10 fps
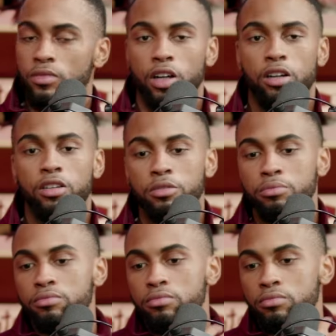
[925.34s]

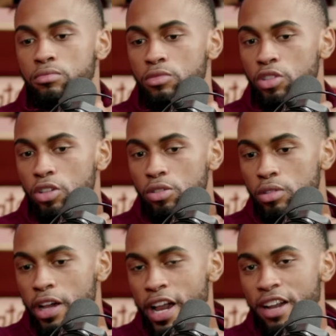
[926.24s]
You know,
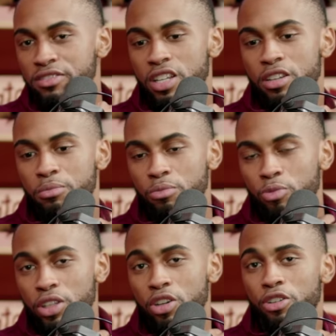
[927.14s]
at halftime,
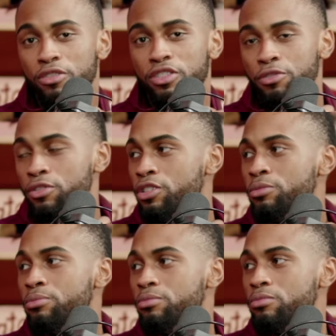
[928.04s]
we go over the film.